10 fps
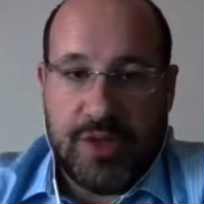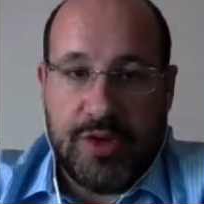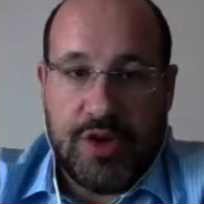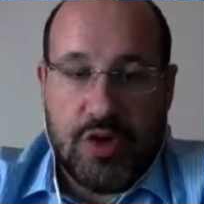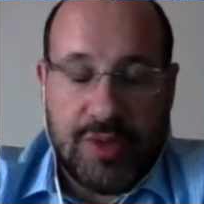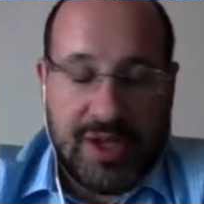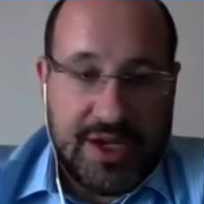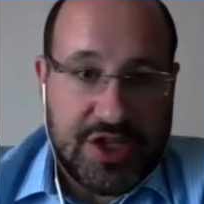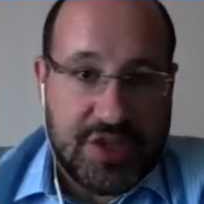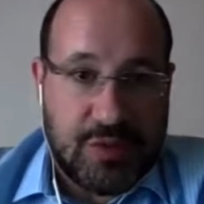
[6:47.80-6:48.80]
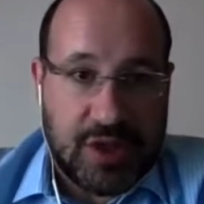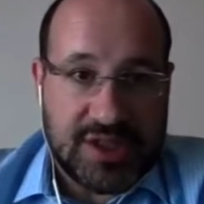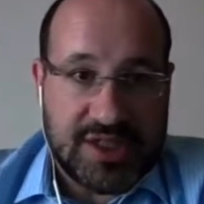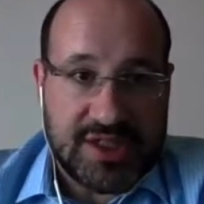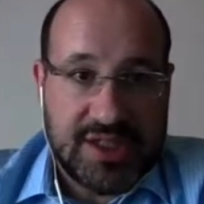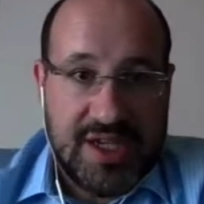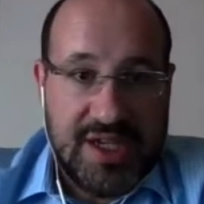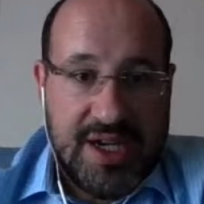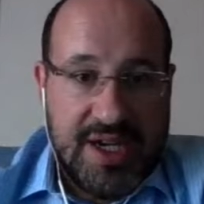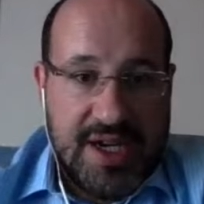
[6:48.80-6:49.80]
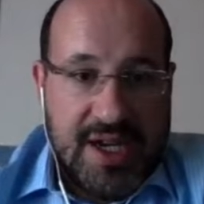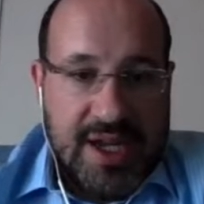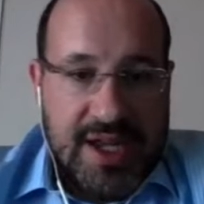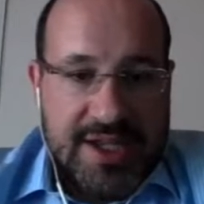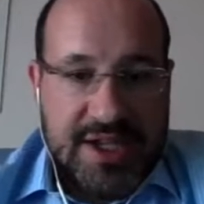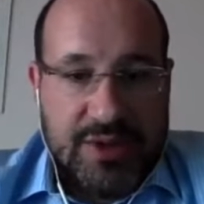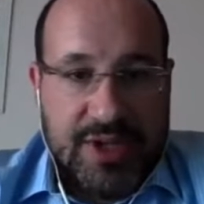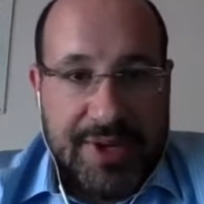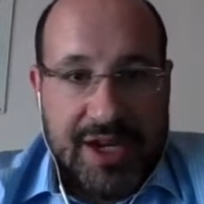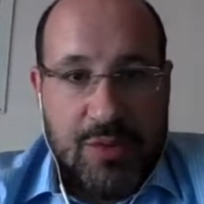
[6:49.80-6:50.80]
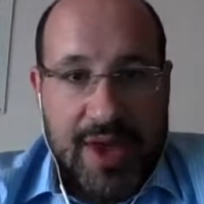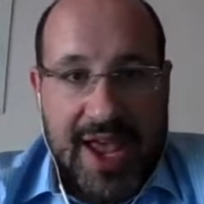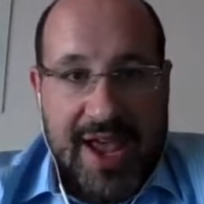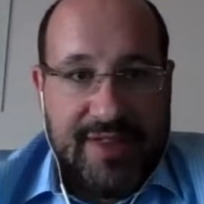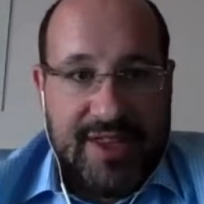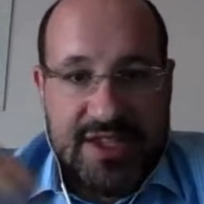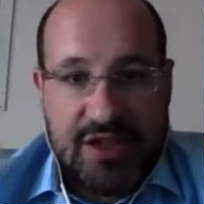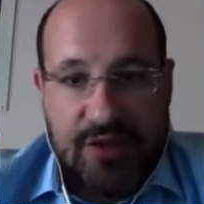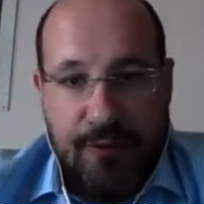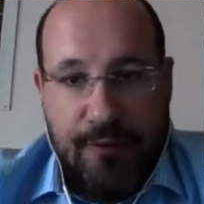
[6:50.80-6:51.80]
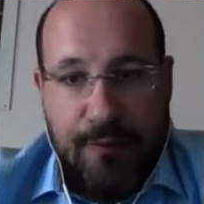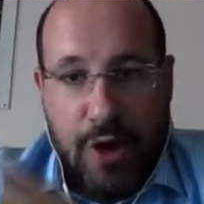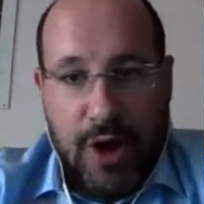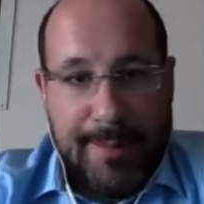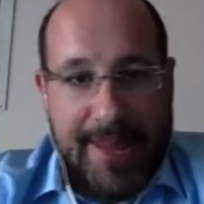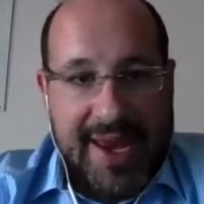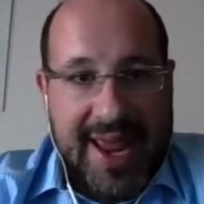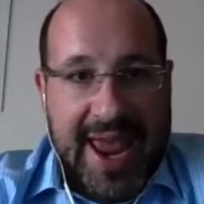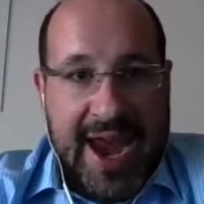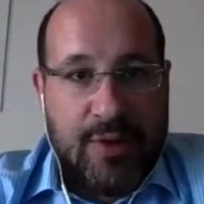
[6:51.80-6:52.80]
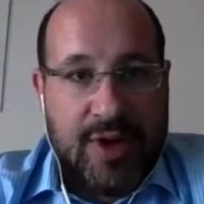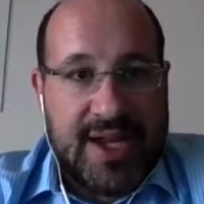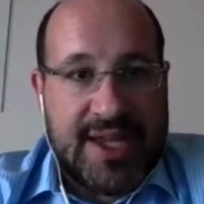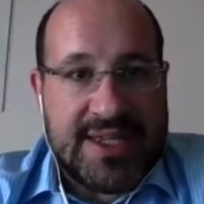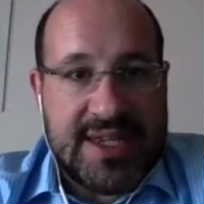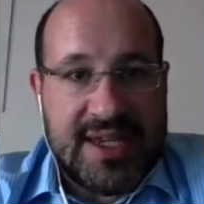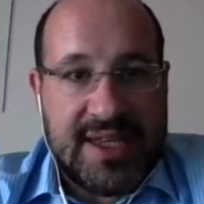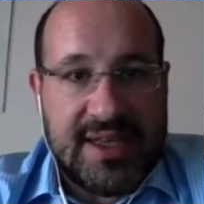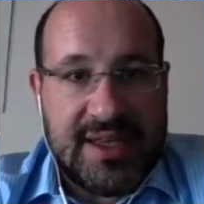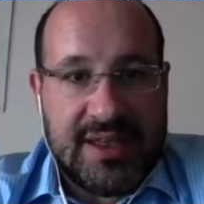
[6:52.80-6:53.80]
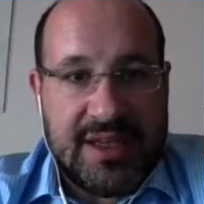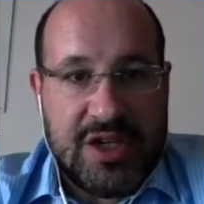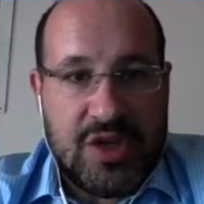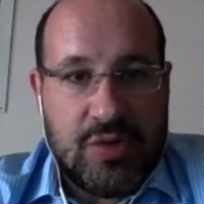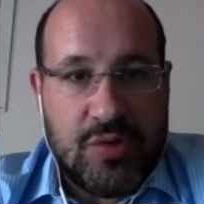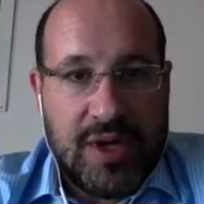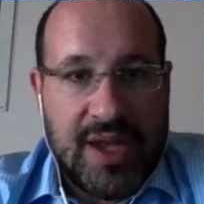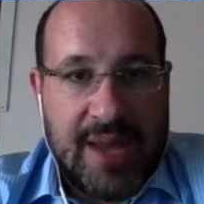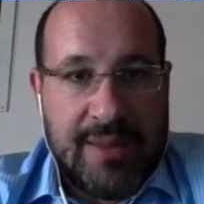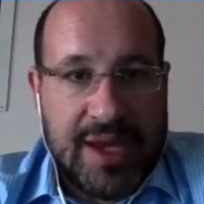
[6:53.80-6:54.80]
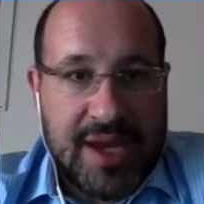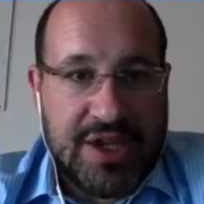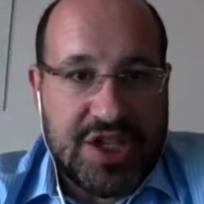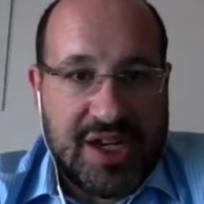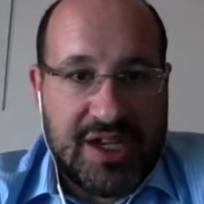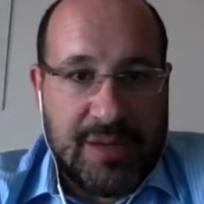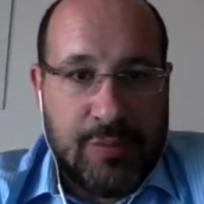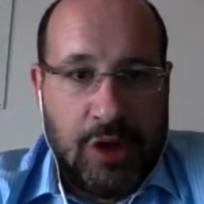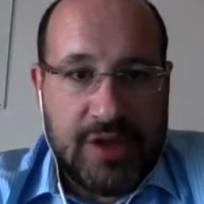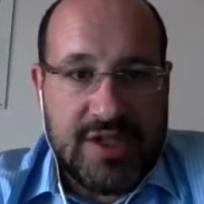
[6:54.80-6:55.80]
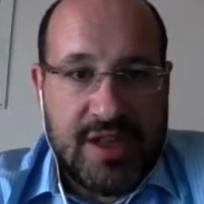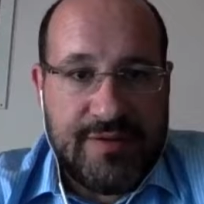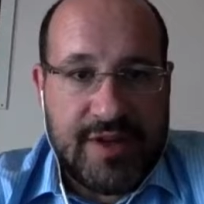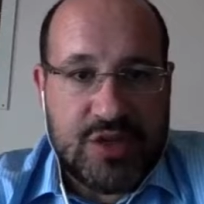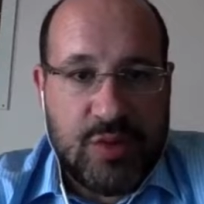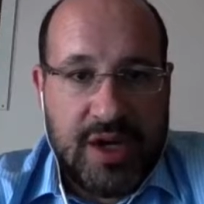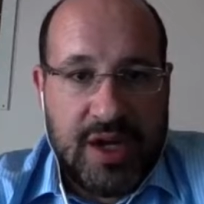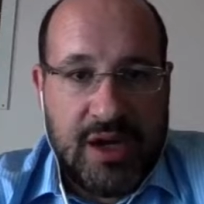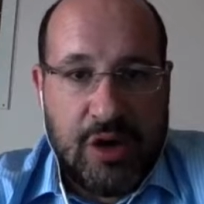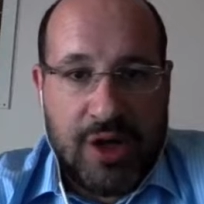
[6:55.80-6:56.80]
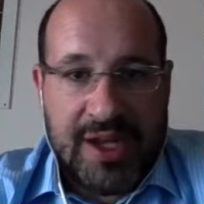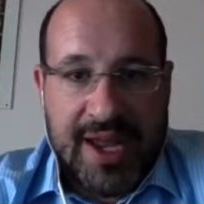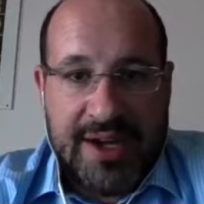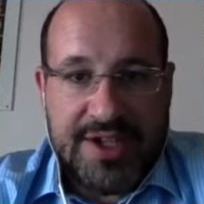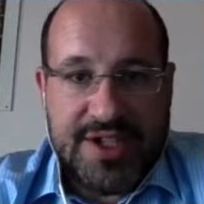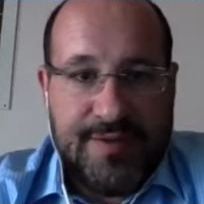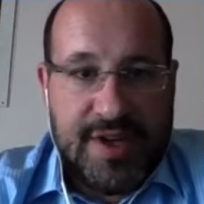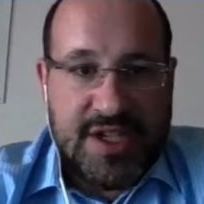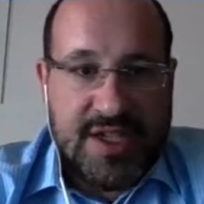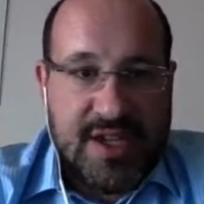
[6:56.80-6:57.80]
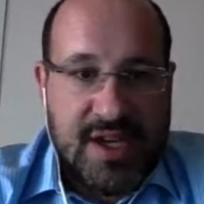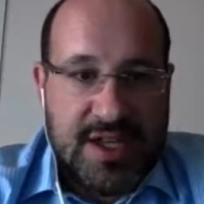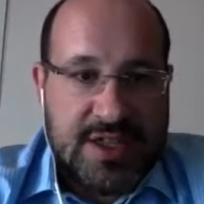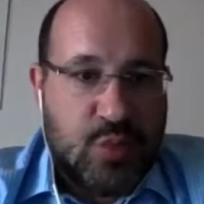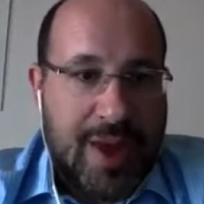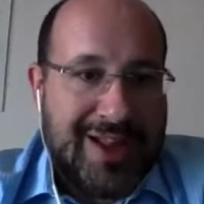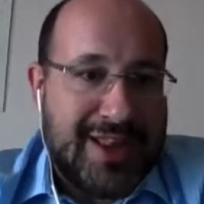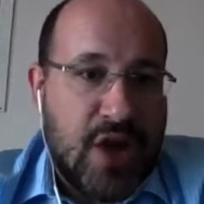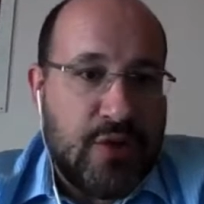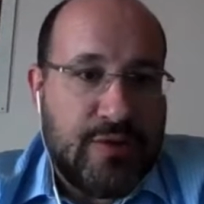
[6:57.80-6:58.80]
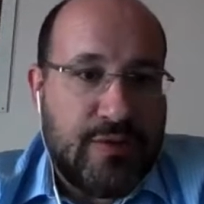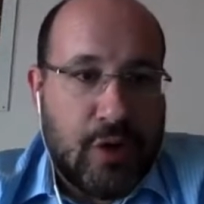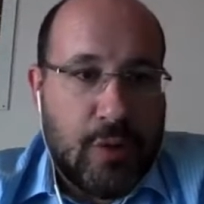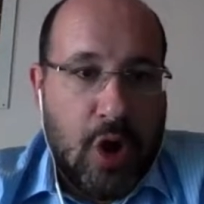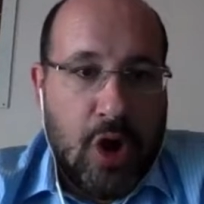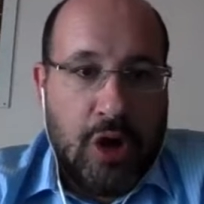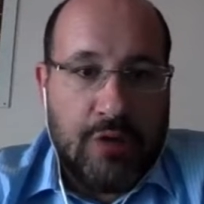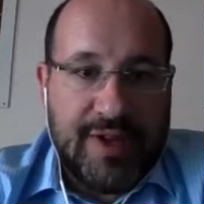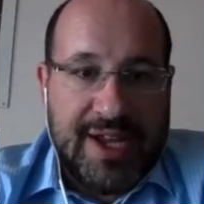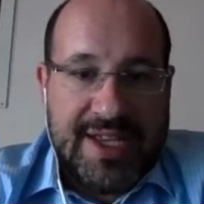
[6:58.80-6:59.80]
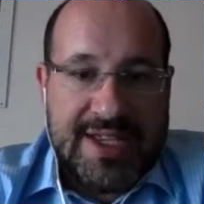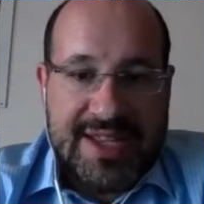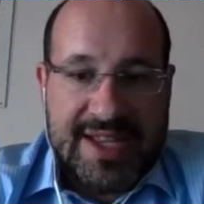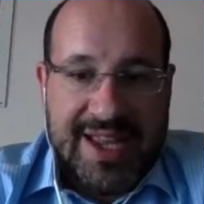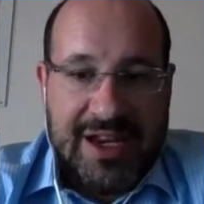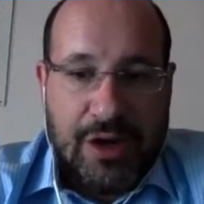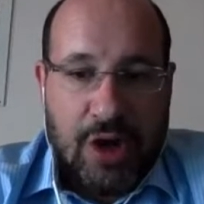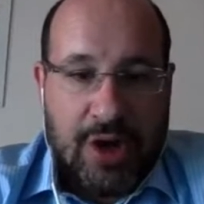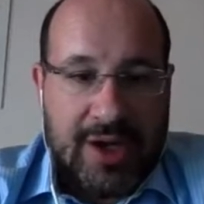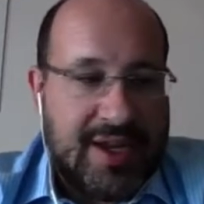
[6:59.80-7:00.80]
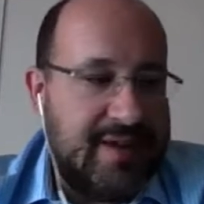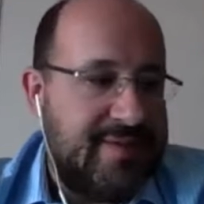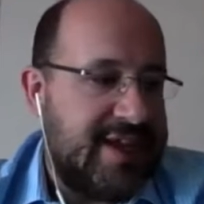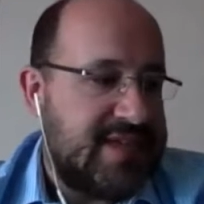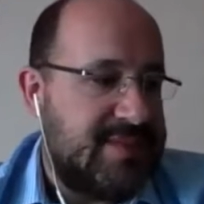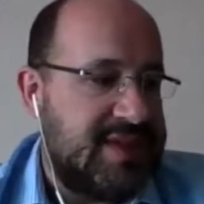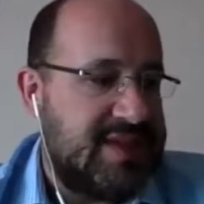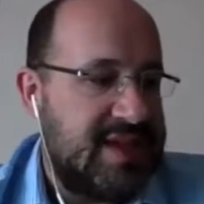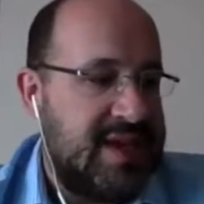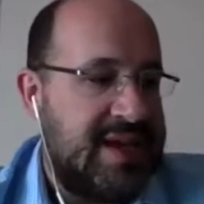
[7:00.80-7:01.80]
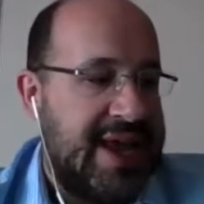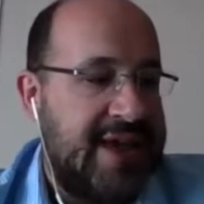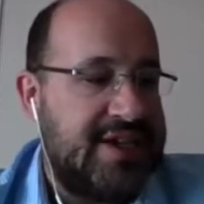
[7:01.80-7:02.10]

renewable energy projects. So typically we have these four main areas in the new EIB energy lending policy. The first one, unlocking energy efficiency. It's well known from all of us that unlocking investments in energy